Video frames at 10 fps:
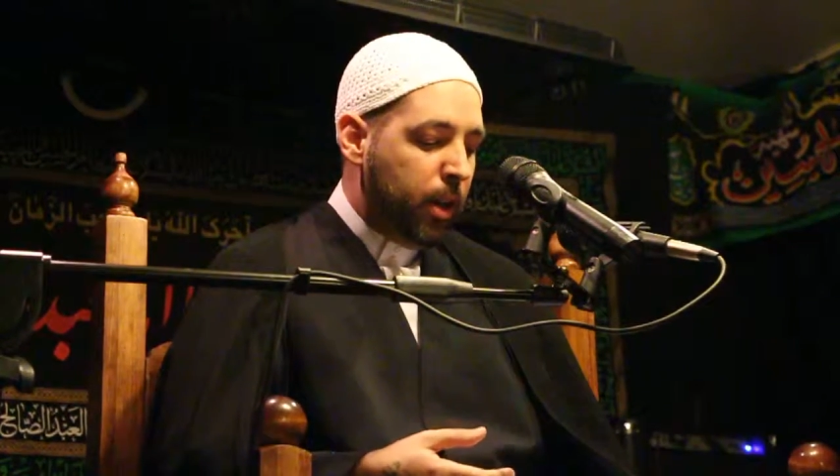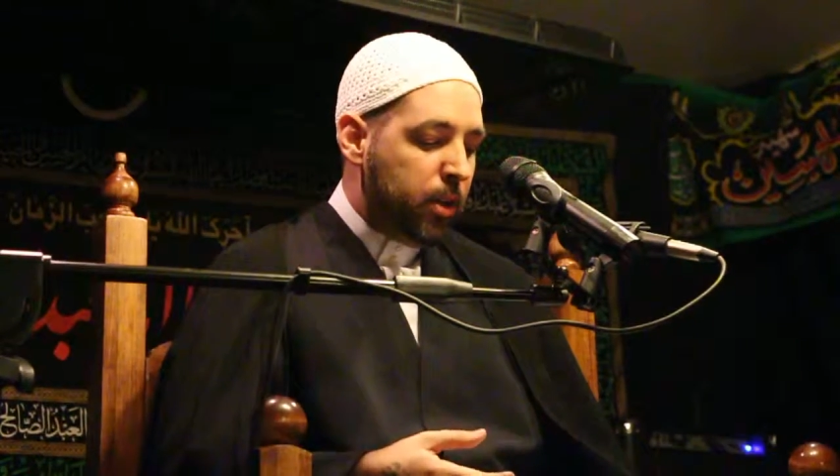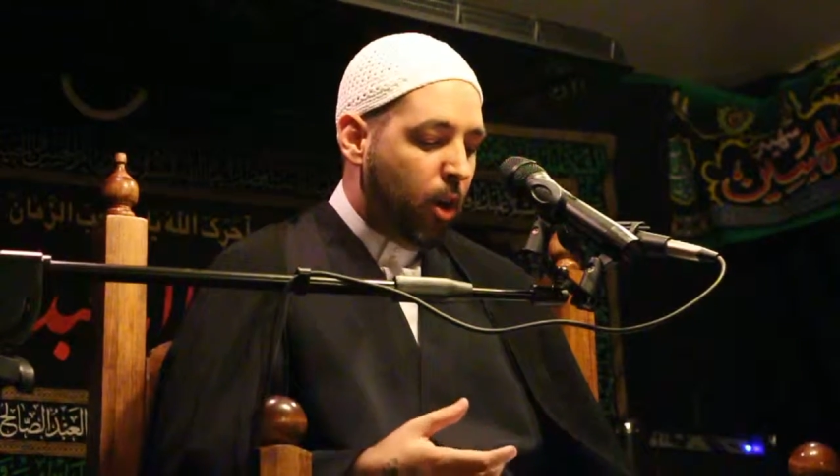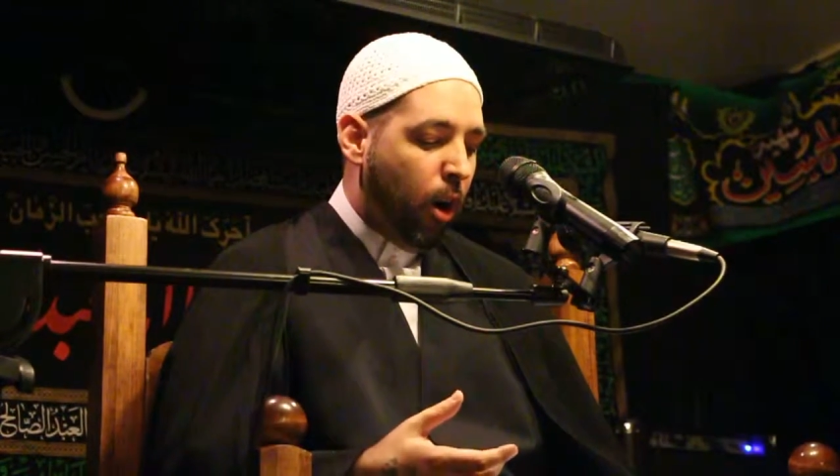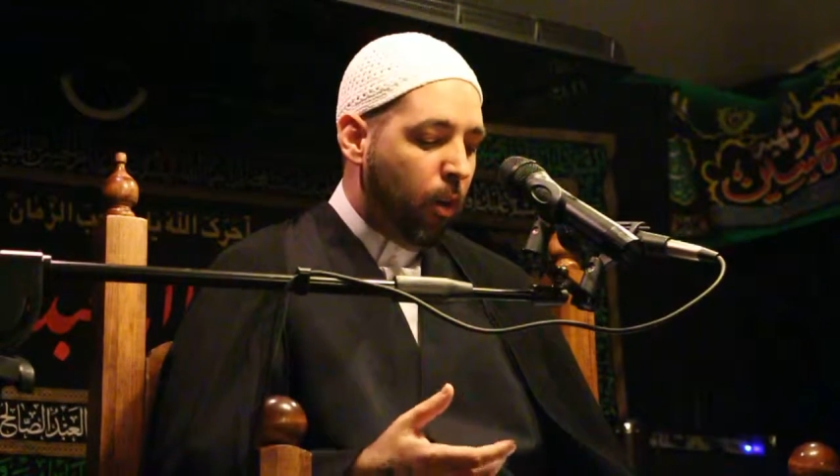his
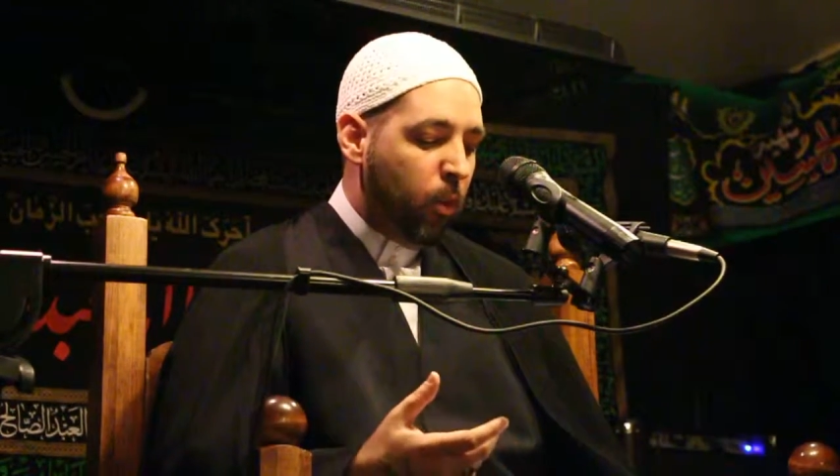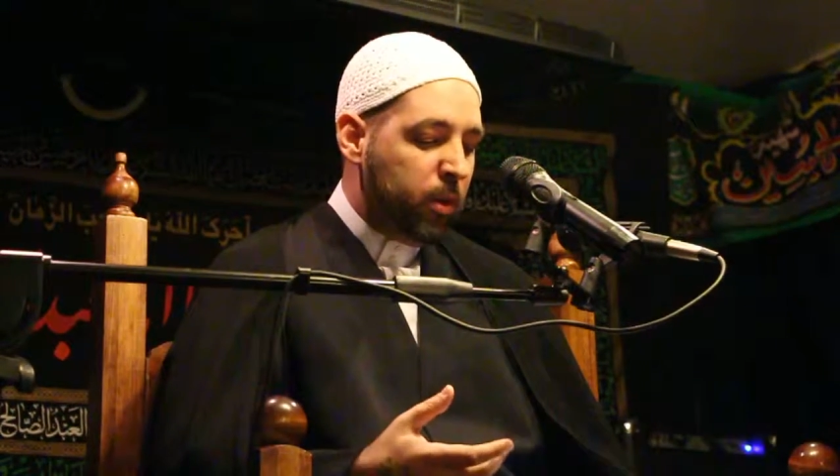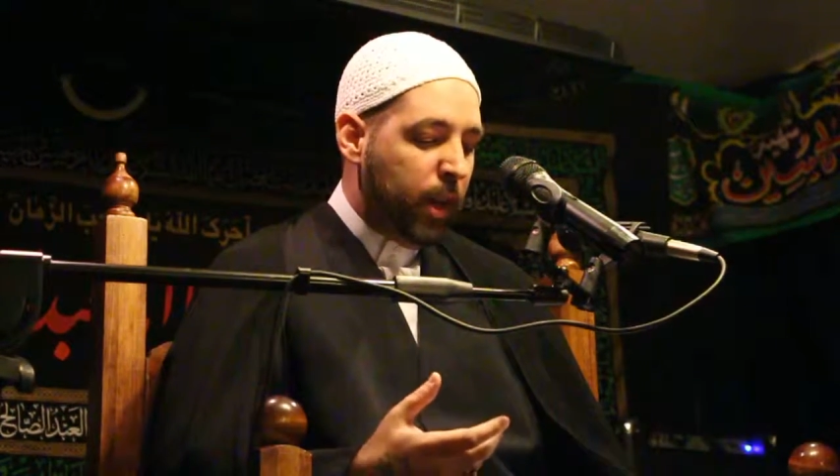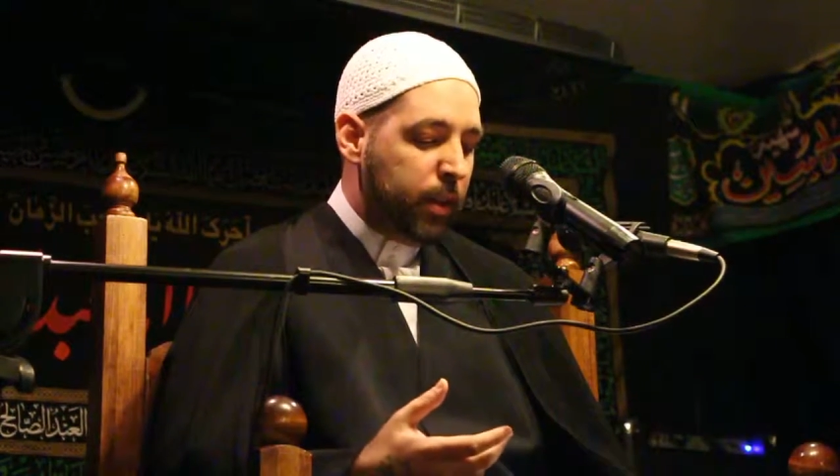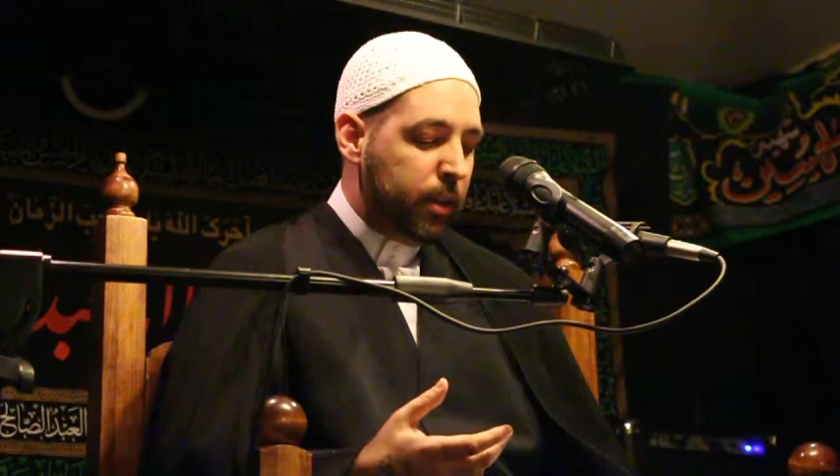heart will
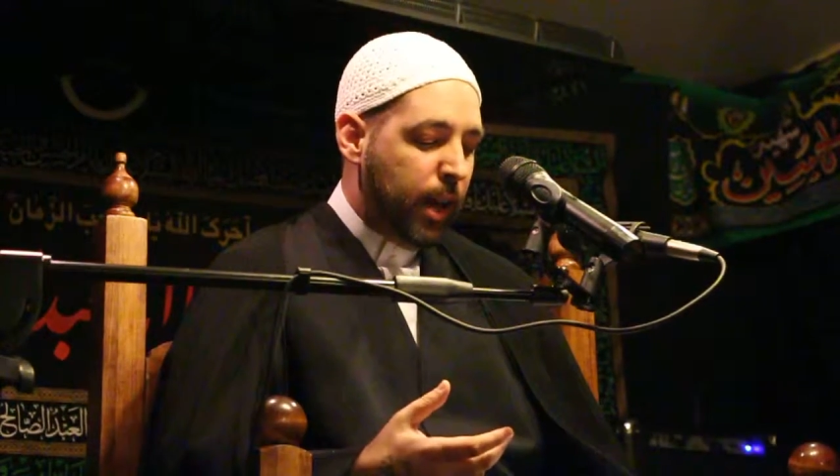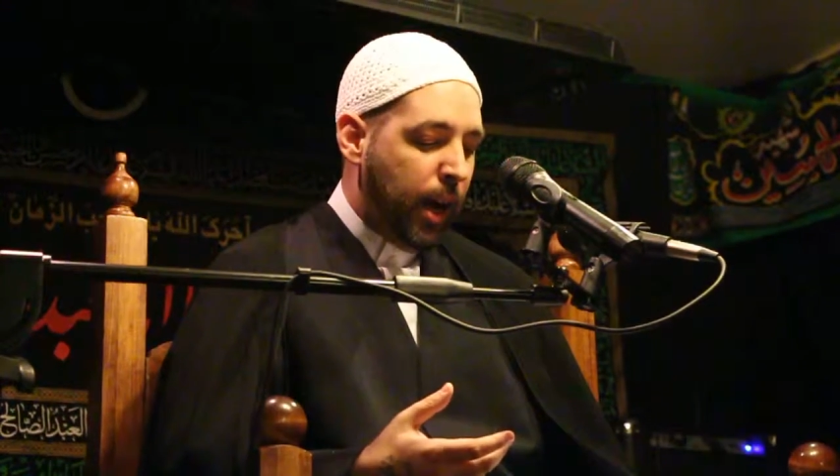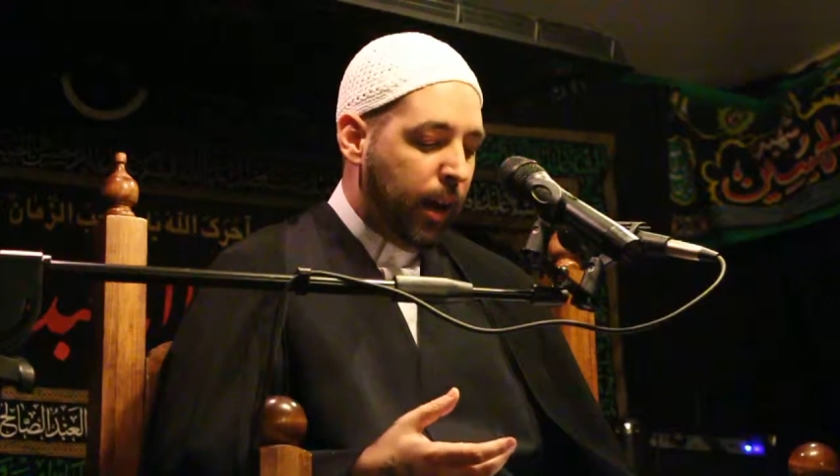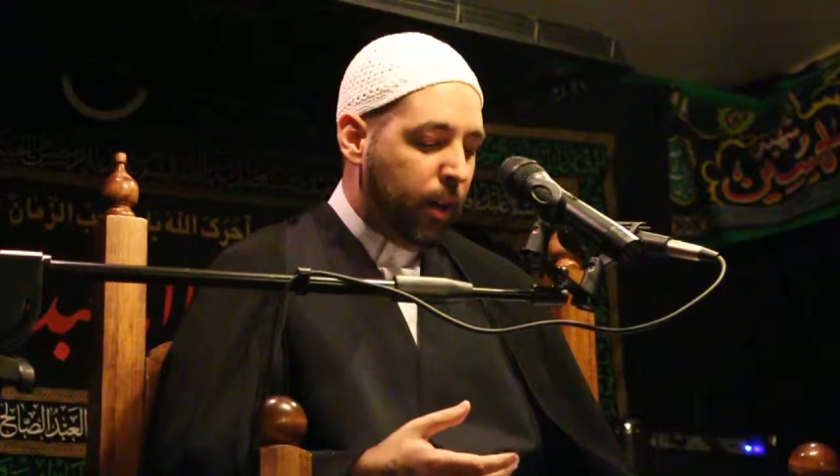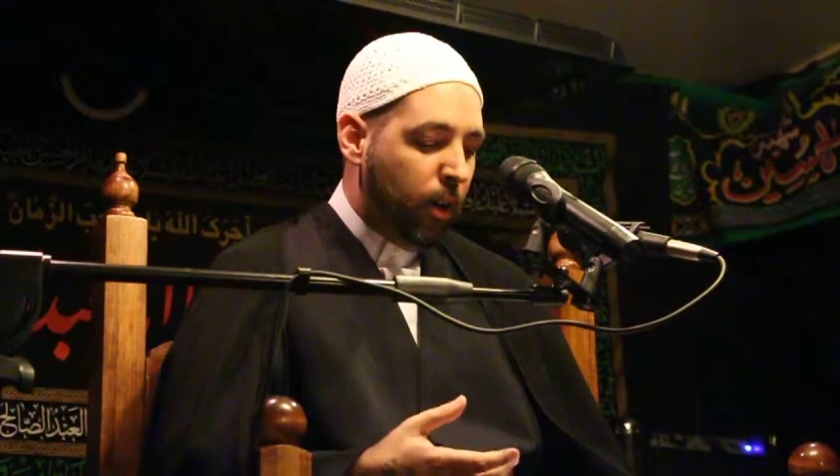not
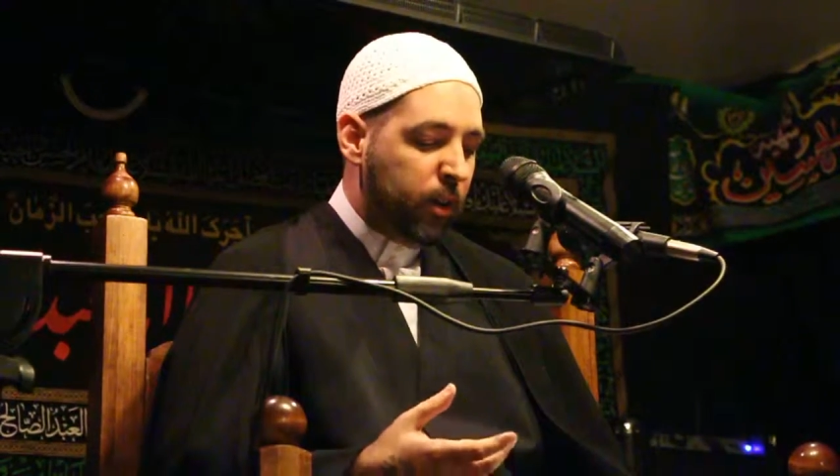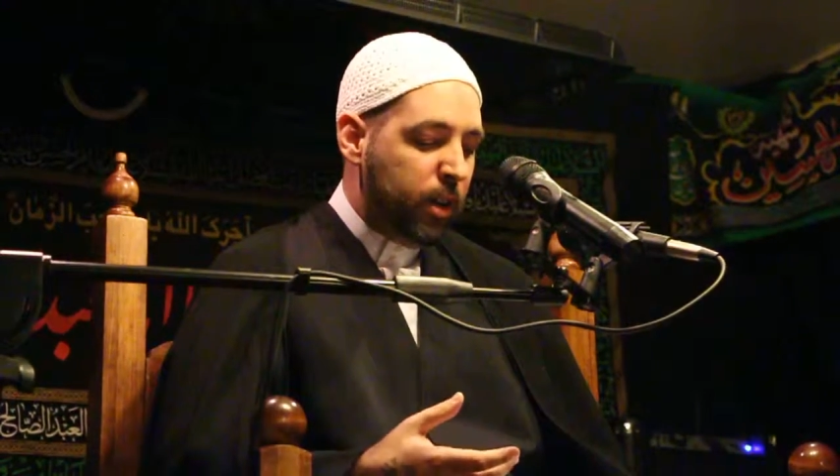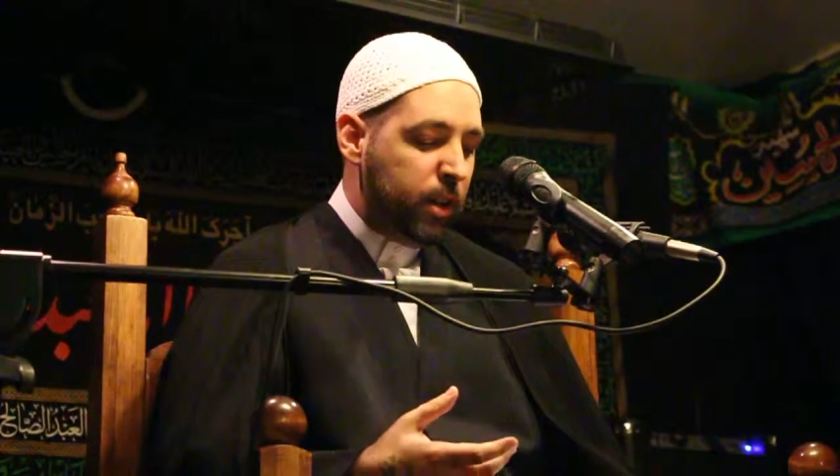die on the